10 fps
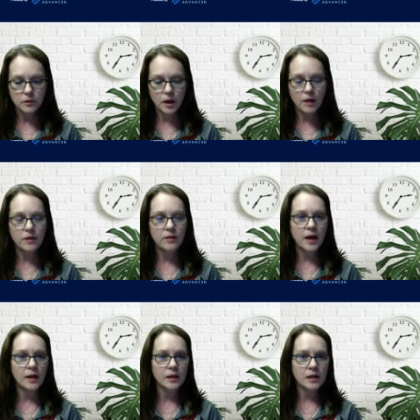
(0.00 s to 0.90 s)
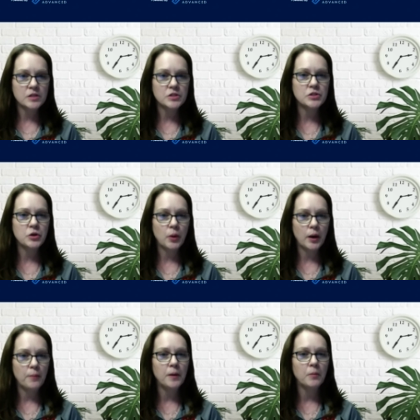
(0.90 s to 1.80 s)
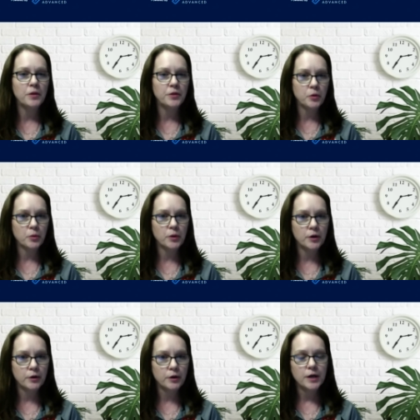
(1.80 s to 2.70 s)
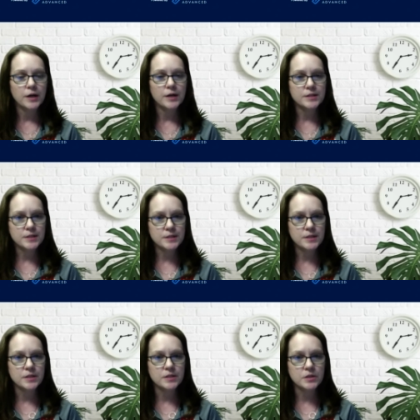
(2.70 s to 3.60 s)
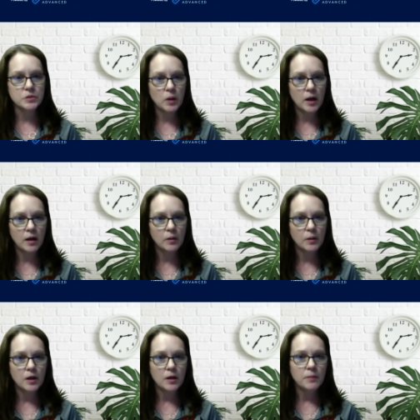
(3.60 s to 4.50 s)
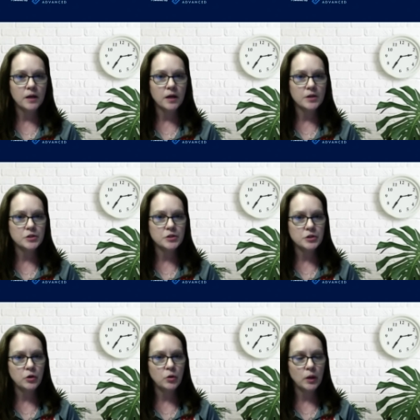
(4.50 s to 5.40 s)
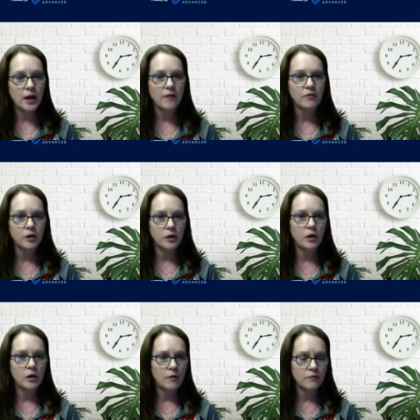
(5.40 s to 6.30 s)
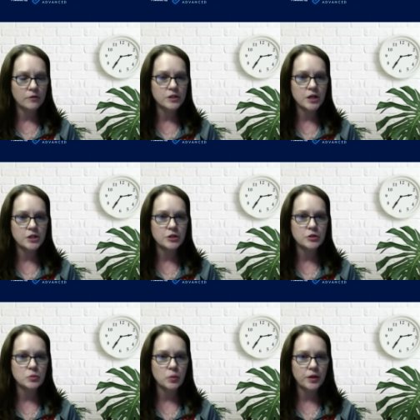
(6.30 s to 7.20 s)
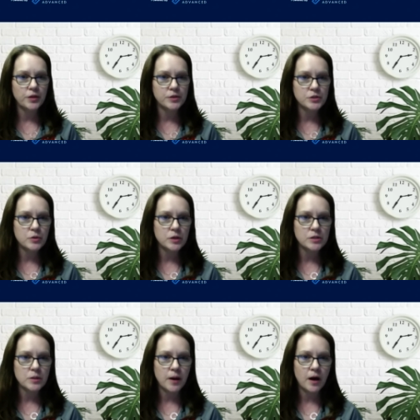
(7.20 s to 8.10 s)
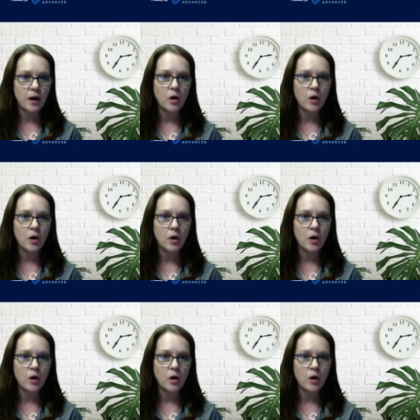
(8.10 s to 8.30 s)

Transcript: and then that leads to helping with career assistance as well, because you can have conversations with the students about